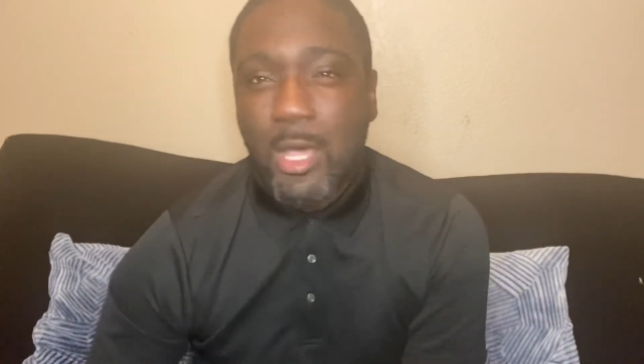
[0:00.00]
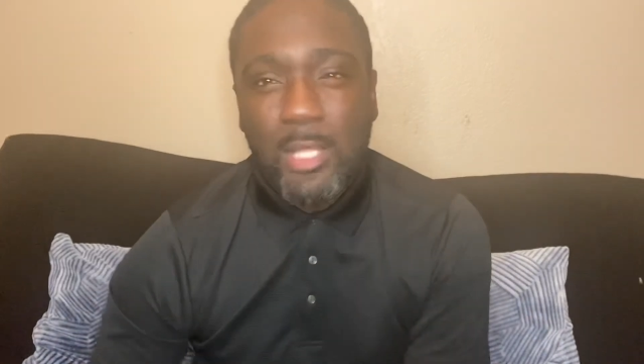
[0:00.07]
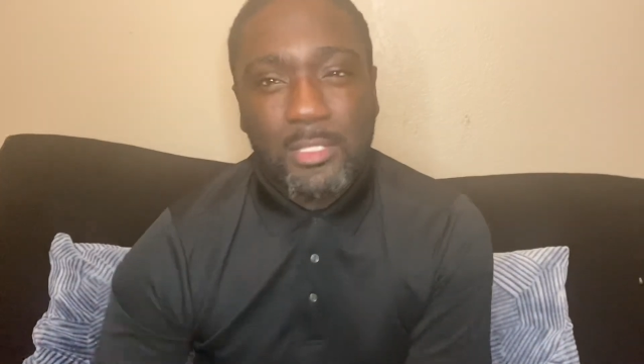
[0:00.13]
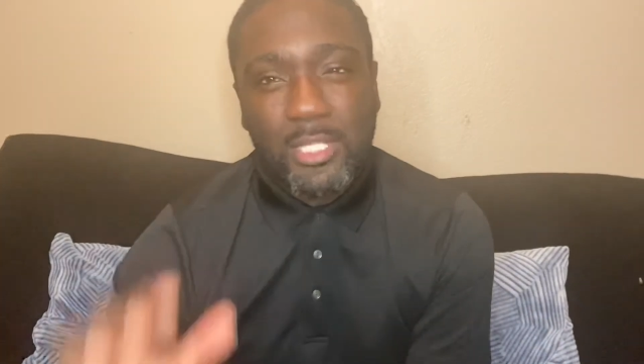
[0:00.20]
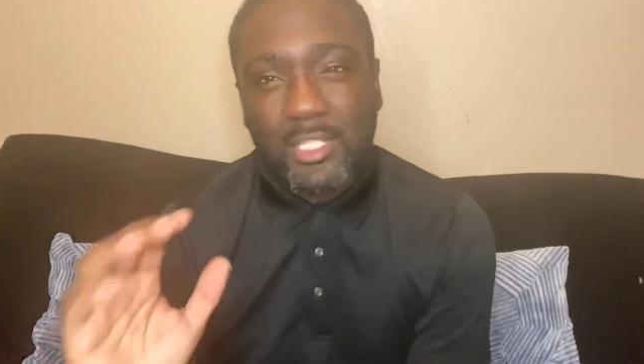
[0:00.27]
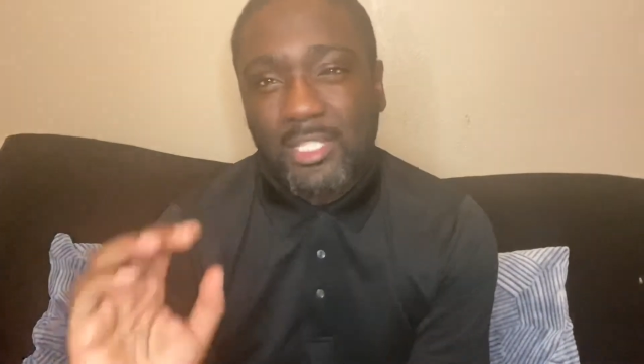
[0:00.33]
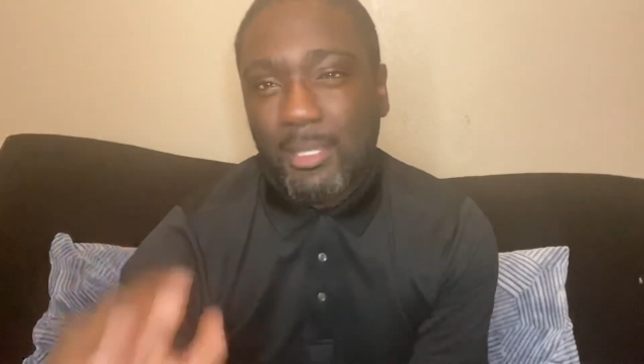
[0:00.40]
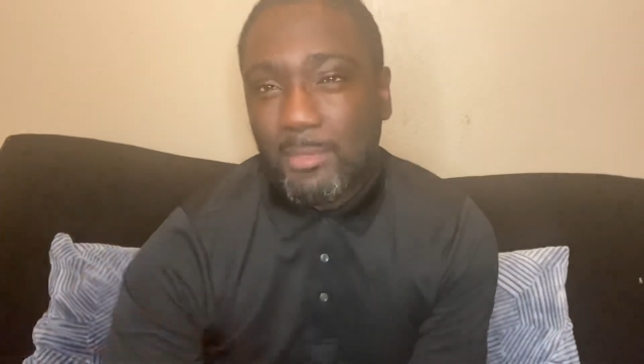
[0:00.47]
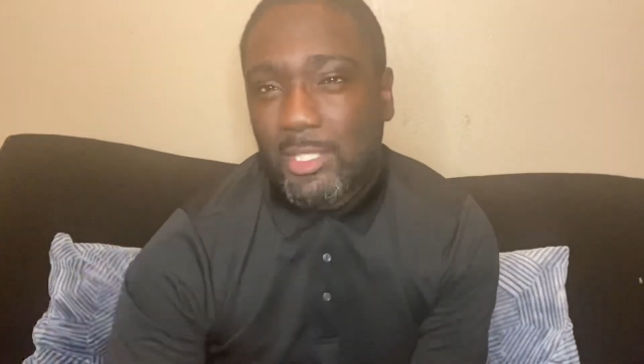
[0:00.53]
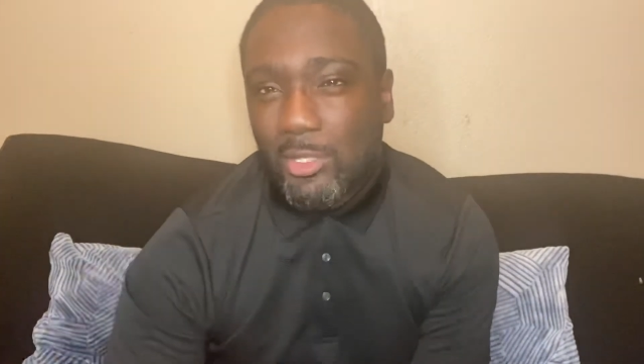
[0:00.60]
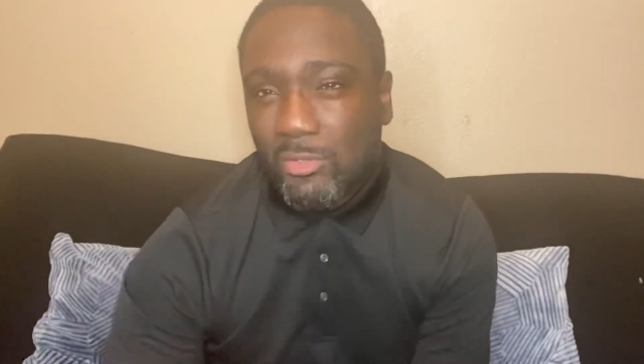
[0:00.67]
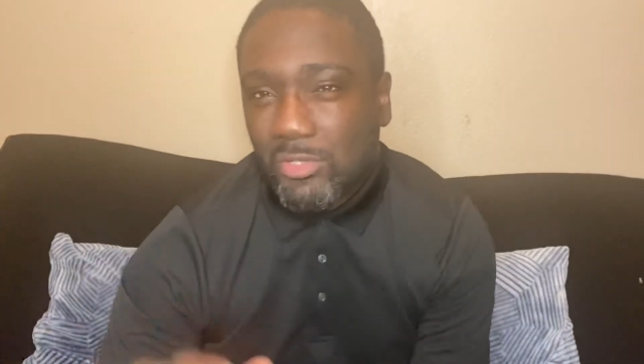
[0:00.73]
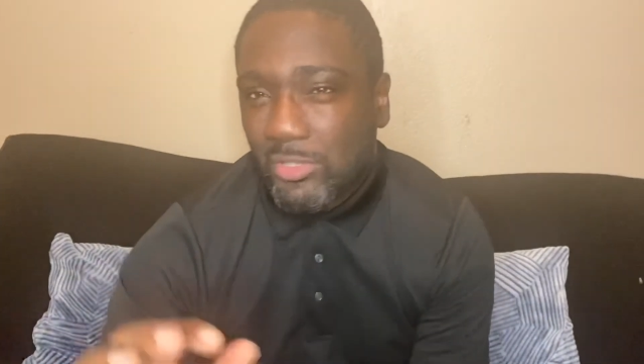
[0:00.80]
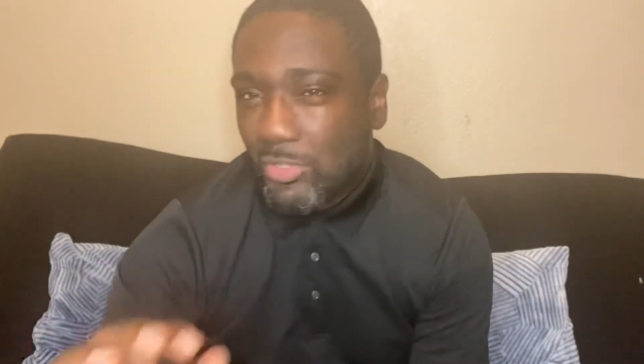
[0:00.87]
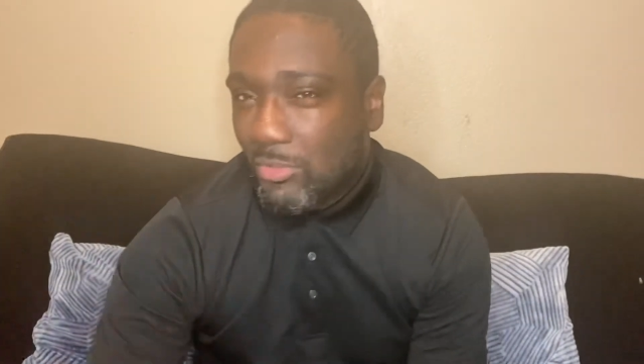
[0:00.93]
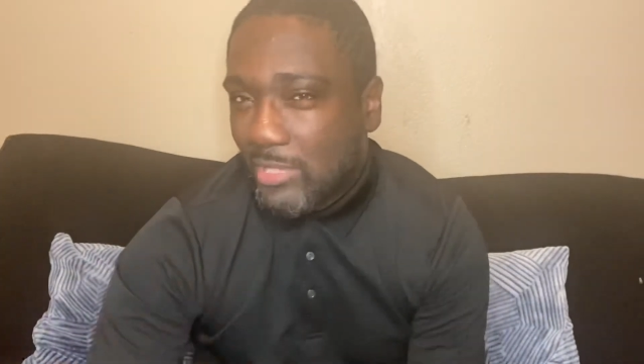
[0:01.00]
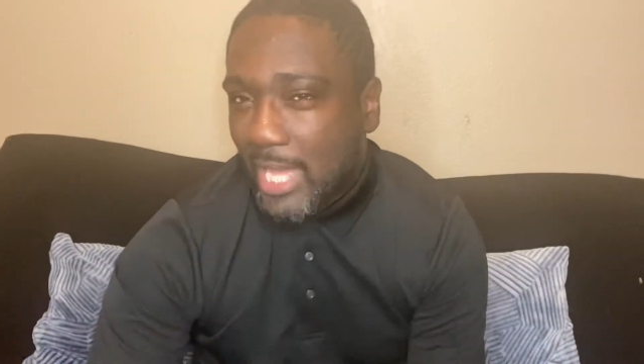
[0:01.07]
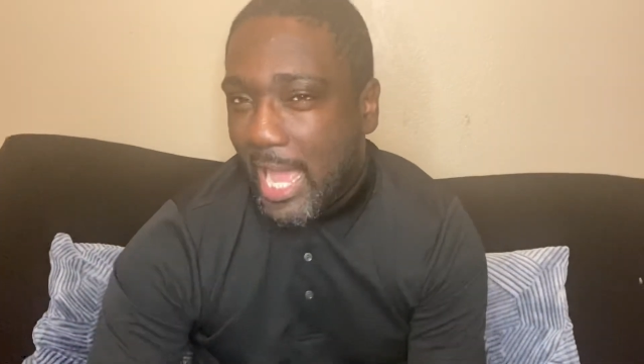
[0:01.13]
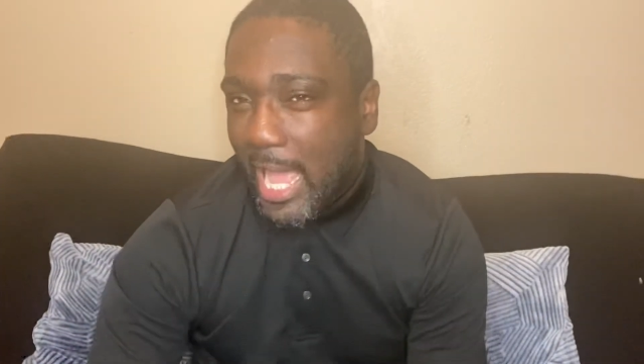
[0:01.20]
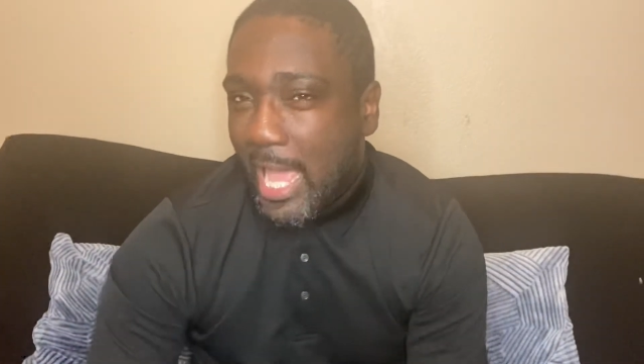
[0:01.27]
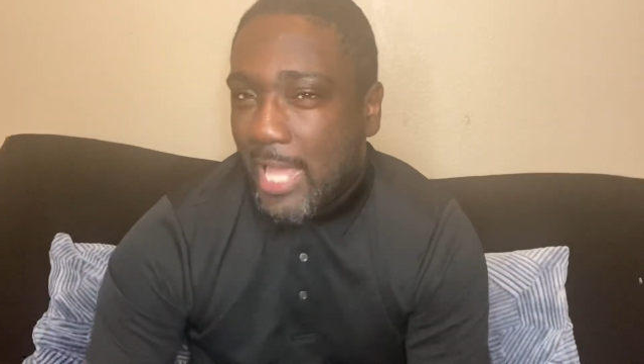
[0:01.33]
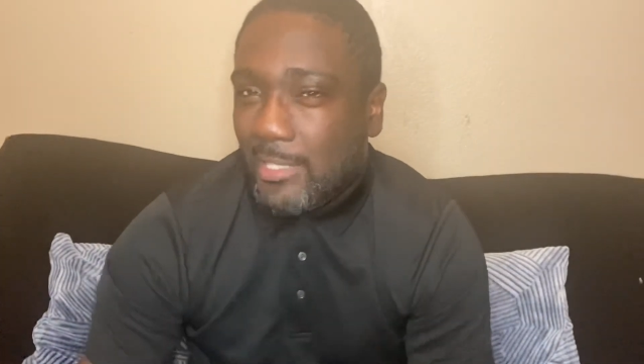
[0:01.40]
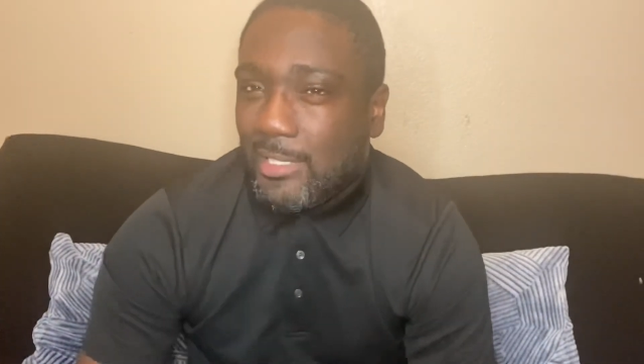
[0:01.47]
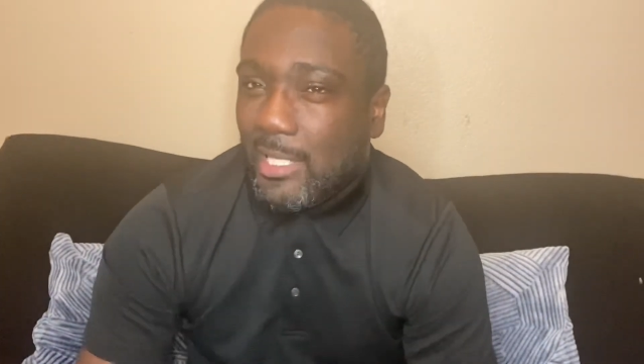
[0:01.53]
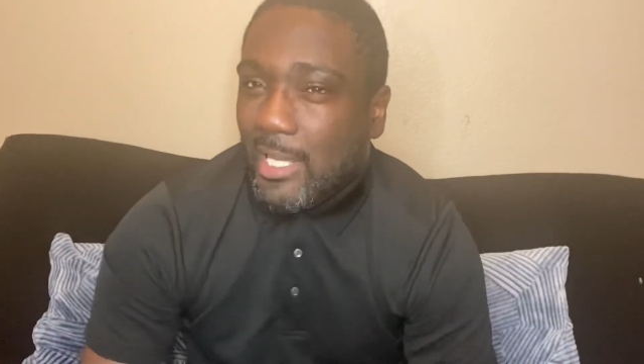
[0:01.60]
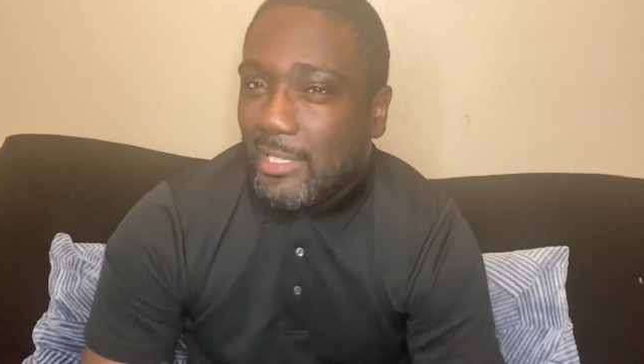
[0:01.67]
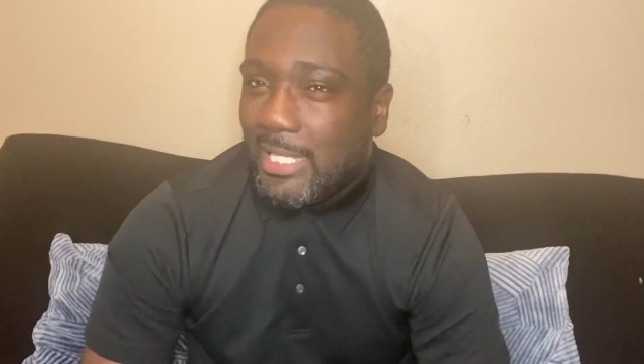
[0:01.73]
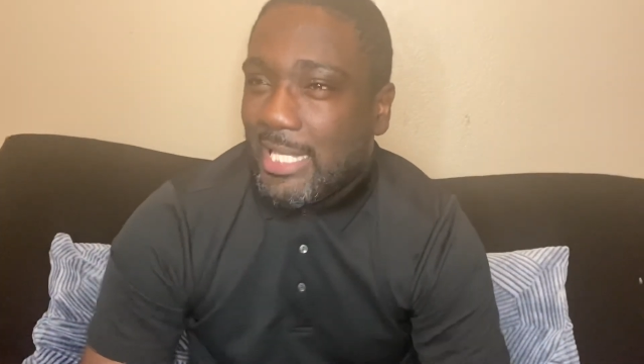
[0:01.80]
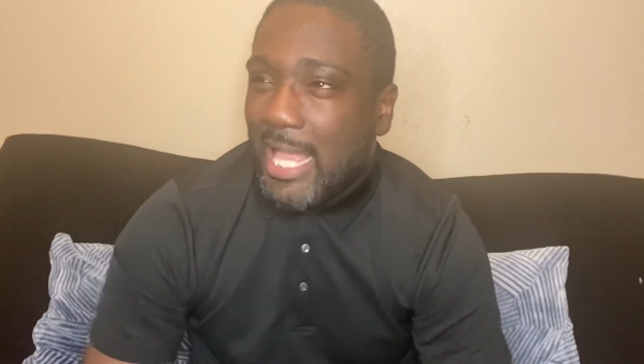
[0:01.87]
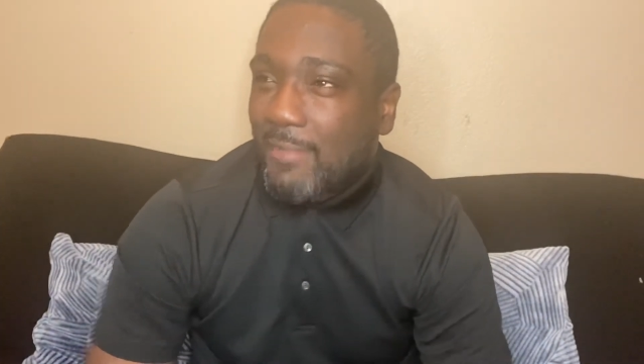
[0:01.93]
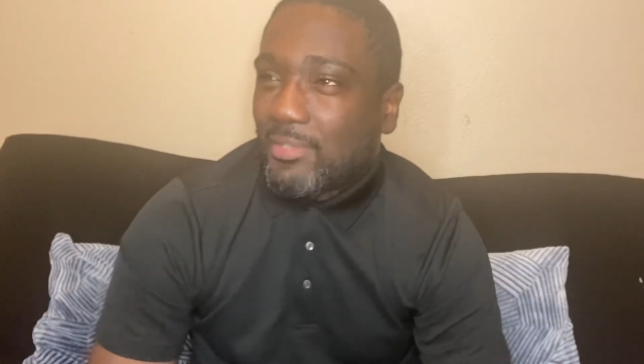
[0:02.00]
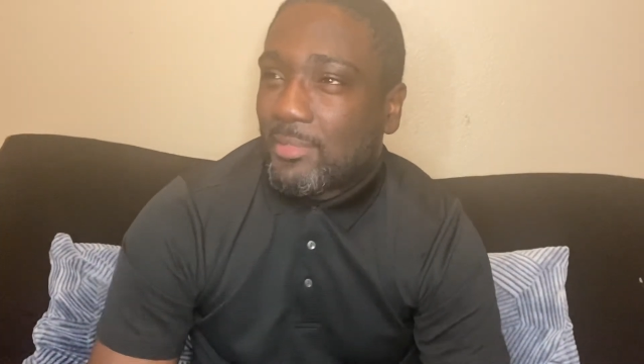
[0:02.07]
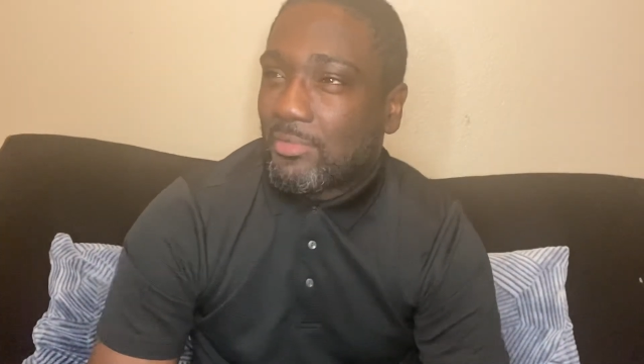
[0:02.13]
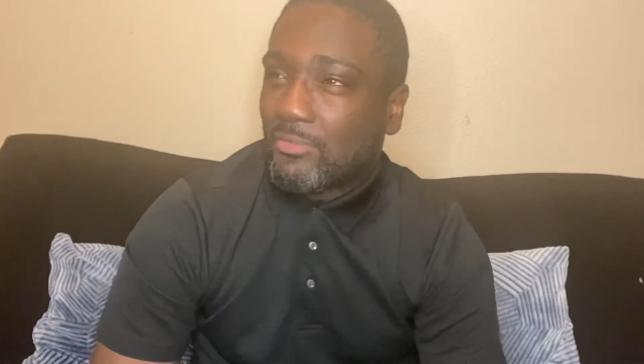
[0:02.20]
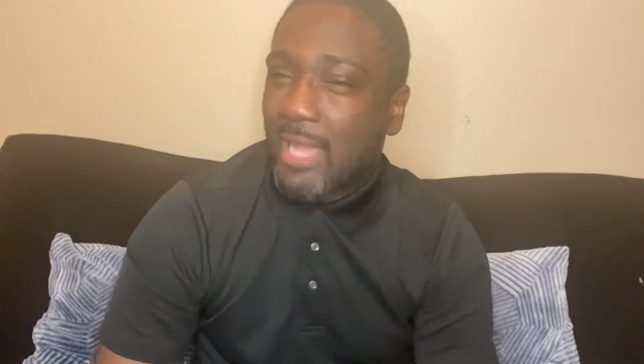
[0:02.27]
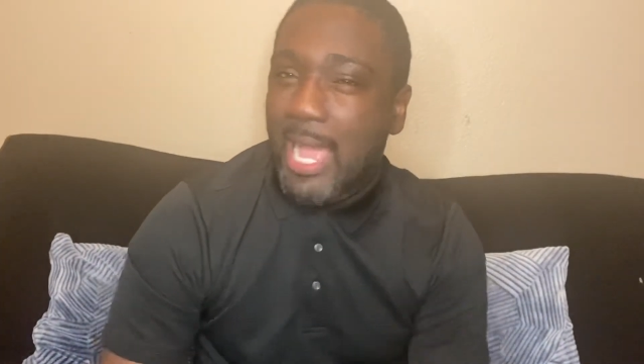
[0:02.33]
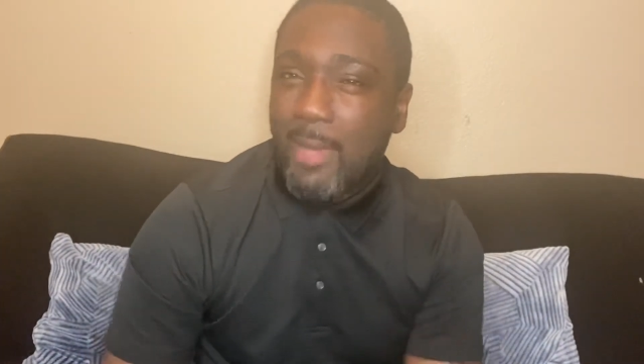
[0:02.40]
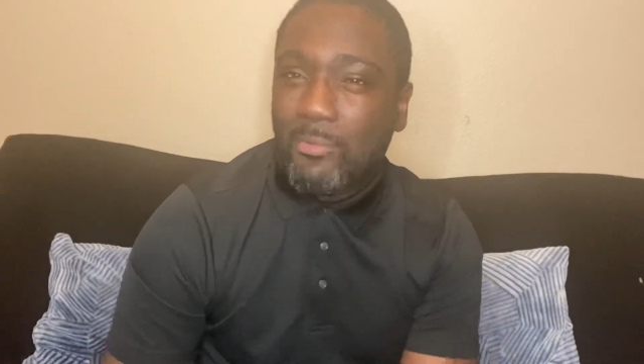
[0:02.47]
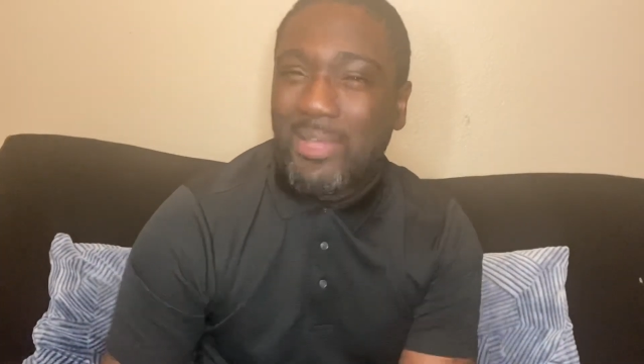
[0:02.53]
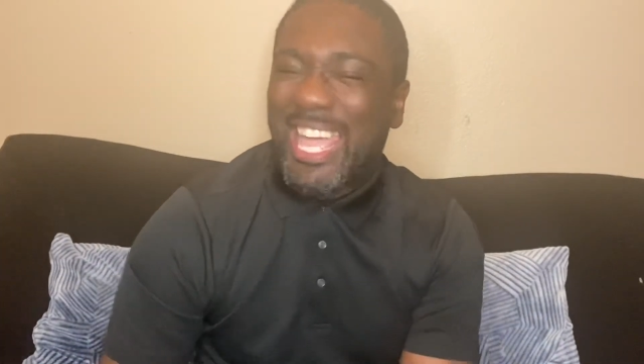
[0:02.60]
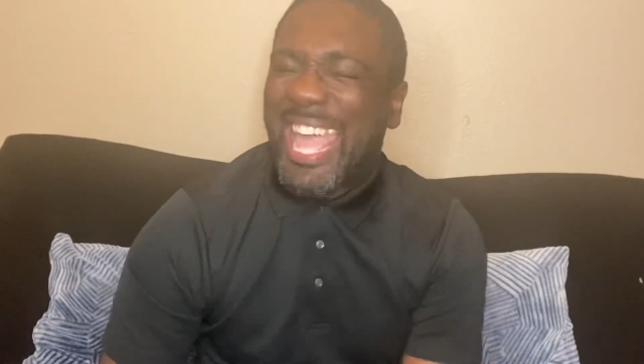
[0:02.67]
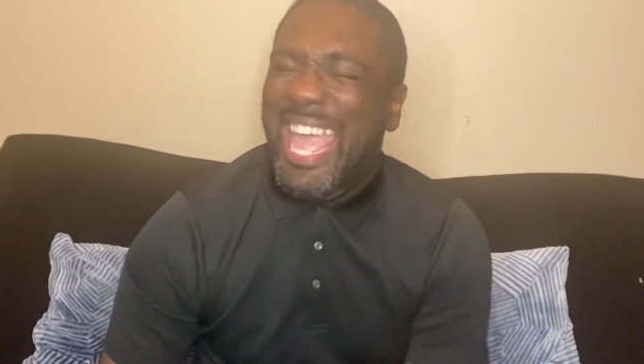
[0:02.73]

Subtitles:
to some of those new guys that I've subscribed with,